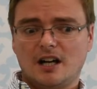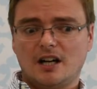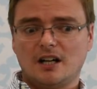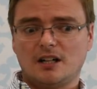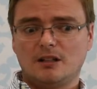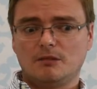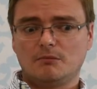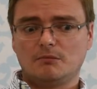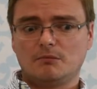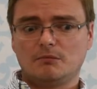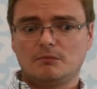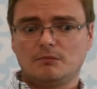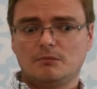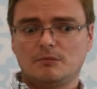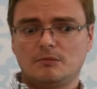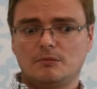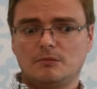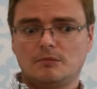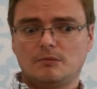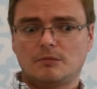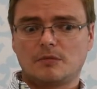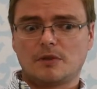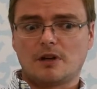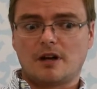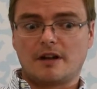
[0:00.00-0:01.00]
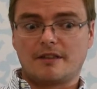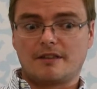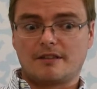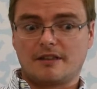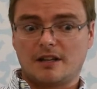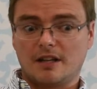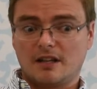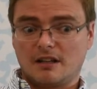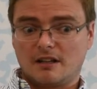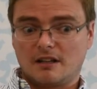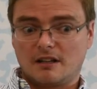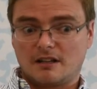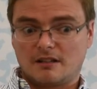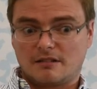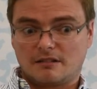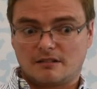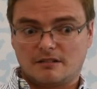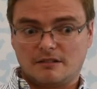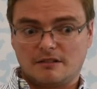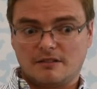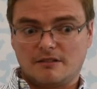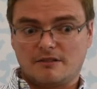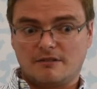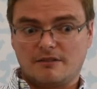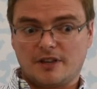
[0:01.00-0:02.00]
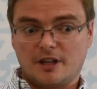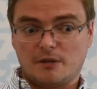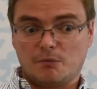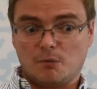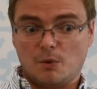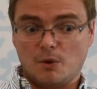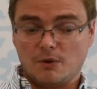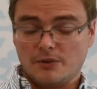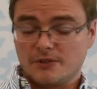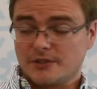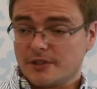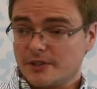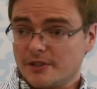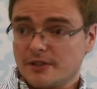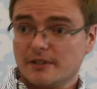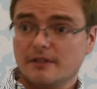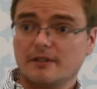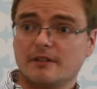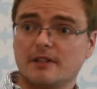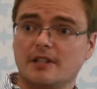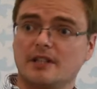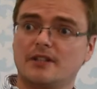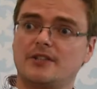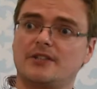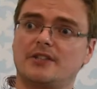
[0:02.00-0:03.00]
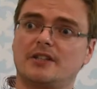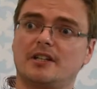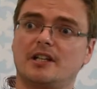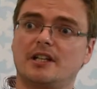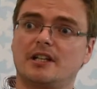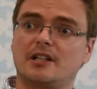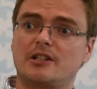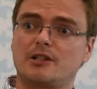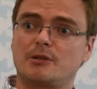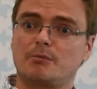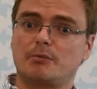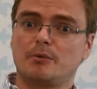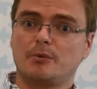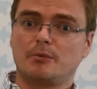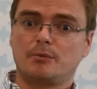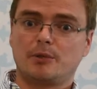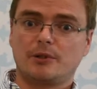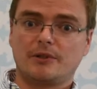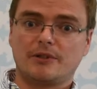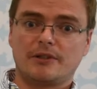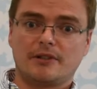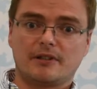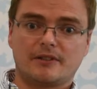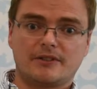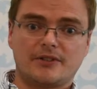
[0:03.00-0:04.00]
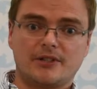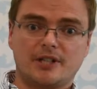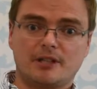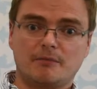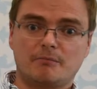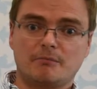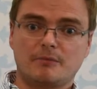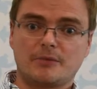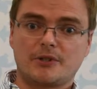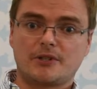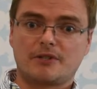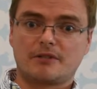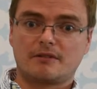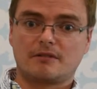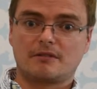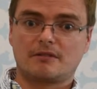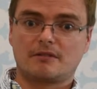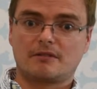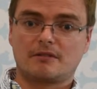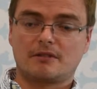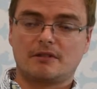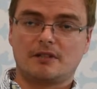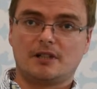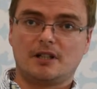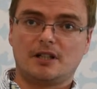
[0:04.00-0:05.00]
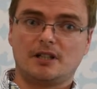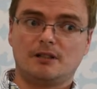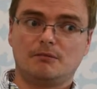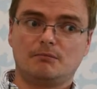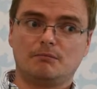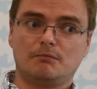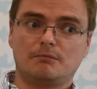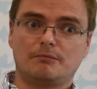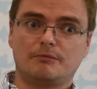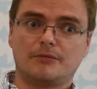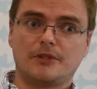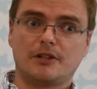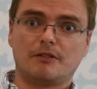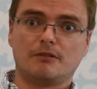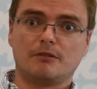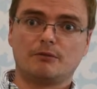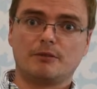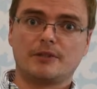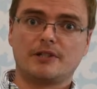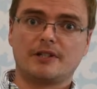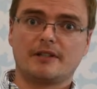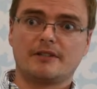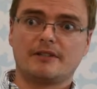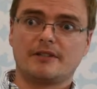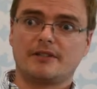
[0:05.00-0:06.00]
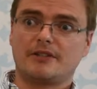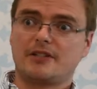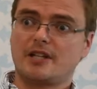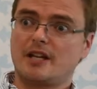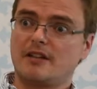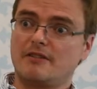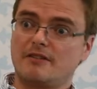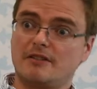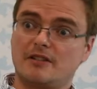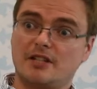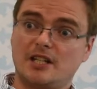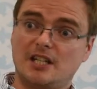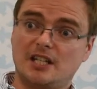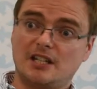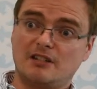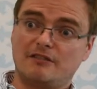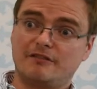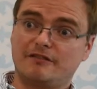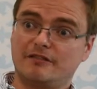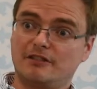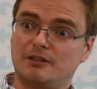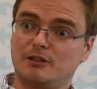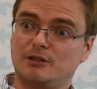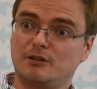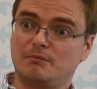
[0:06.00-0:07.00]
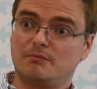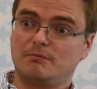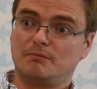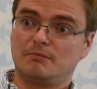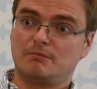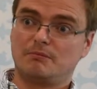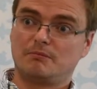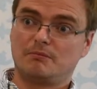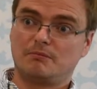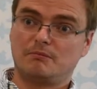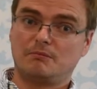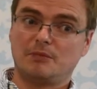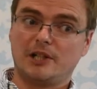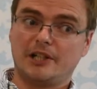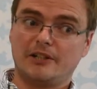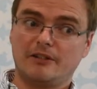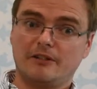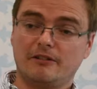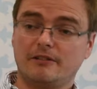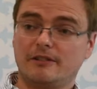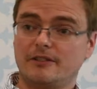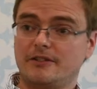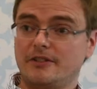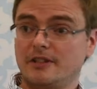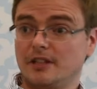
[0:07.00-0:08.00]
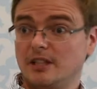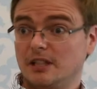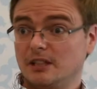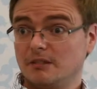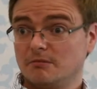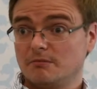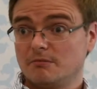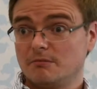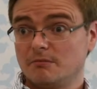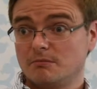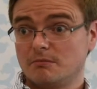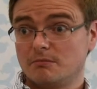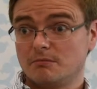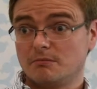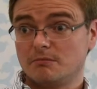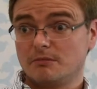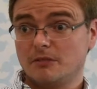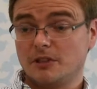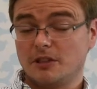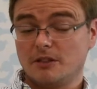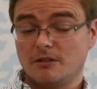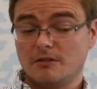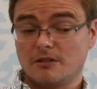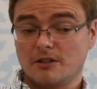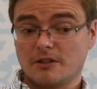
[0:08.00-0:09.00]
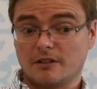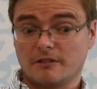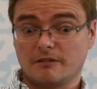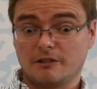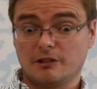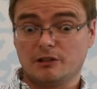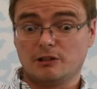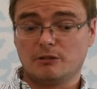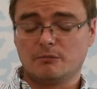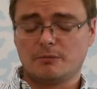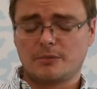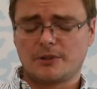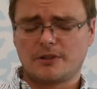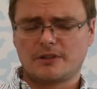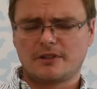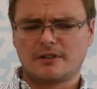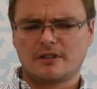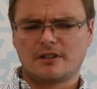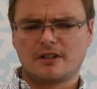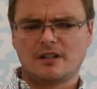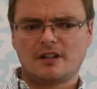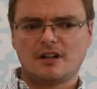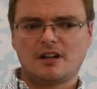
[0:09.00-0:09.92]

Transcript: Um, I think they want to do these things, but product teams um, don't always understand the need for minority user groups.